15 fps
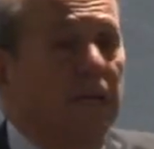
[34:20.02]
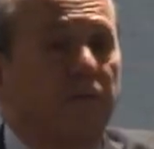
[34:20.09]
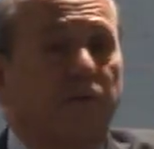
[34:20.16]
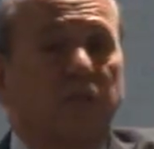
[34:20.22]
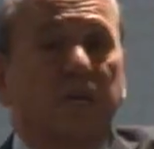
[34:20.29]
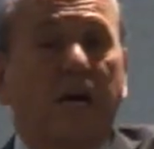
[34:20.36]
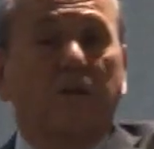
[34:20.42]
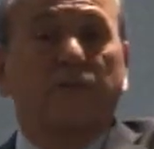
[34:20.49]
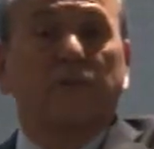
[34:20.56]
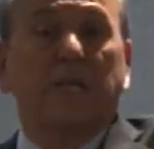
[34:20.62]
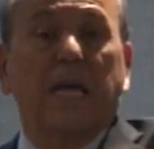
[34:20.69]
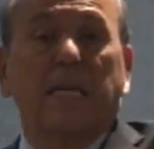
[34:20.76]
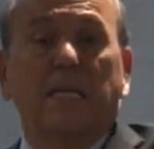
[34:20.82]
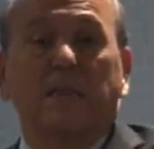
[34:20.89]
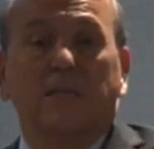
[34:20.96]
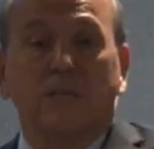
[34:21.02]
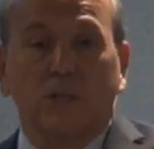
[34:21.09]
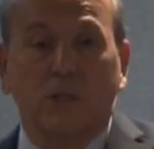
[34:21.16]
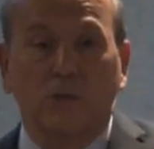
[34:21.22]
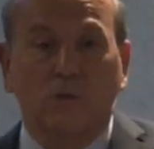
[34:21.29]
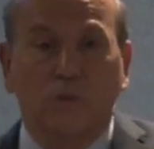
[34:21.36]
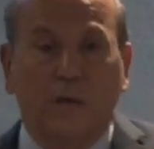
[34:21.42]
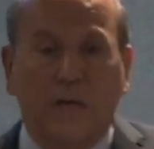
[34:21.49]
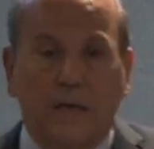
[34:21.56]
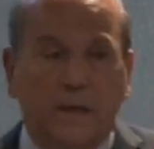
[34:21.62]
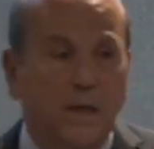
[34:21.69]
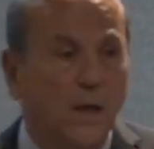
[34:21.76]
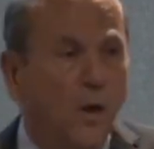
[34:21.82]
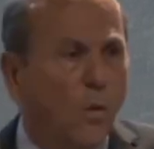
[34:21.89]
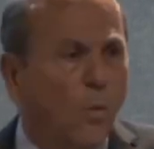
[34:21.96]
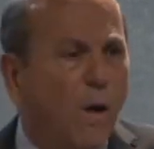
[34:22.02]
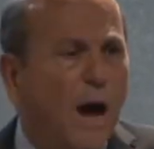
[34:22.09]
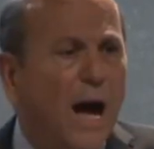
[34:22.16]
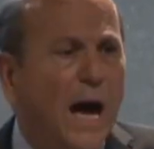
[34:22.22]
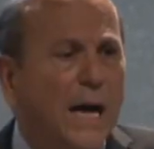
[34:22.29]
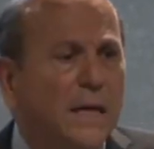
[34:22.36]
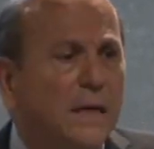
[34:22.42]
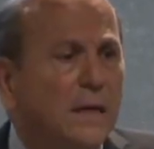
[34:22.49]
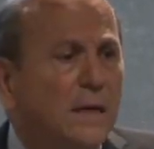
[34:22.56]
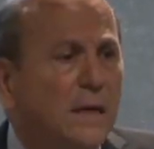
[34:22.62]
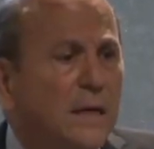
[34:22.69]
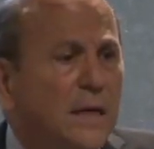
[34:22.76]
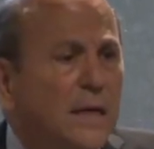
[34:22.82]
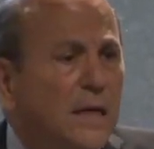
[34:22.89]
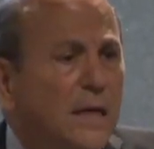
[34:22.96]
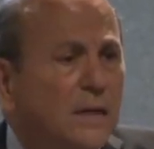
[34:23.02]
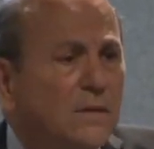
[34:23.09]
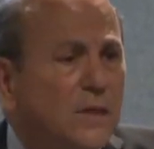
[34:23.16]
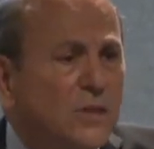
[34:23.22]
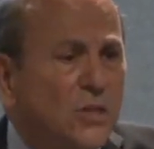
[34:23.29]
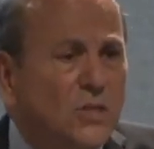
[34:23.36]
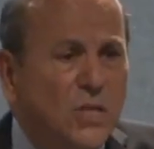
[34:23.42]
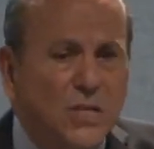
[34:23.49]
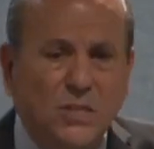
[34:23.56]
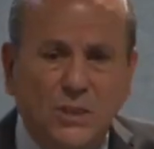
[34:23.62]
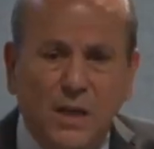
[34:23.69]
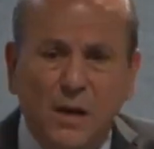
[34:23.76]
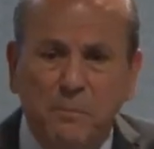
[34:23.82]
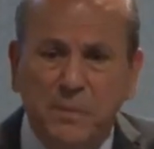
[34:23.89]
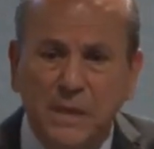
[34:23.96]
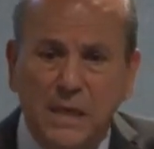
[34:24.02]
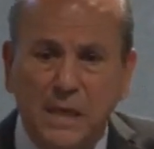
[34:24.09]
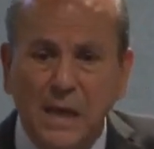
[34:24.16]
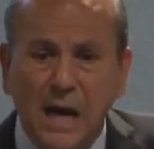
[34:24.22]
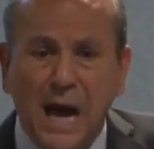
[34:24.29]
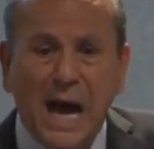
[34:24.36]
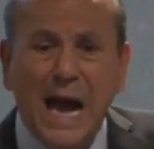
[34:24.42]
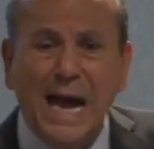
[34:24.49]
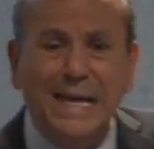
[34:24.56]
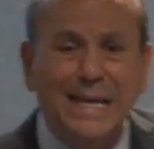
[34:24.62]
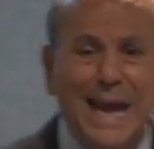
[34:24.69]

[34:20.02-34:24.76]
take photography in any listing you get. Why? He, this is his company. I